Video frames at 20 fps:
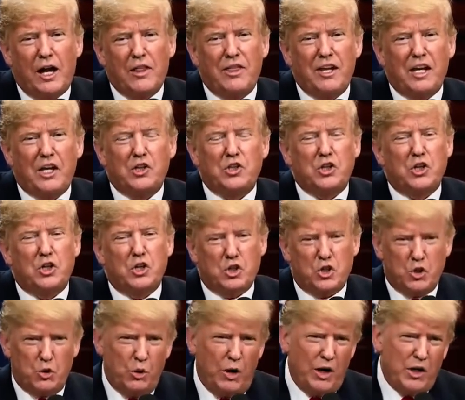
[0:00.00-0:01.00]
I think it's a
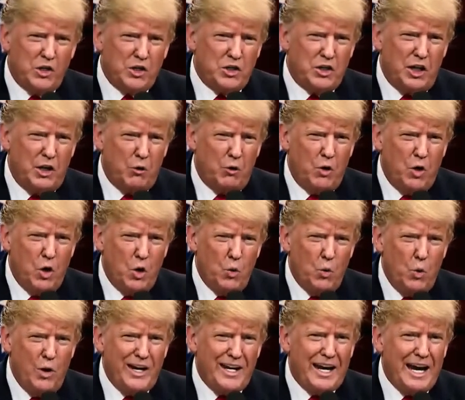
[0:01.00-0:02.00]
disgrace that
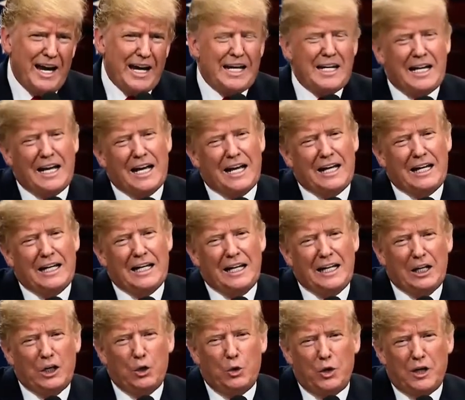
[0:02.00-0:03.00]
we can't get
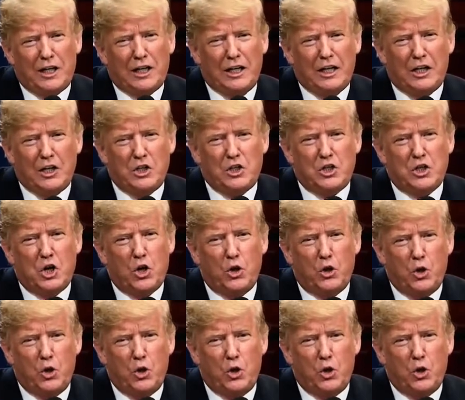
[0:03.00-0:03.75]
Hillary Clinton's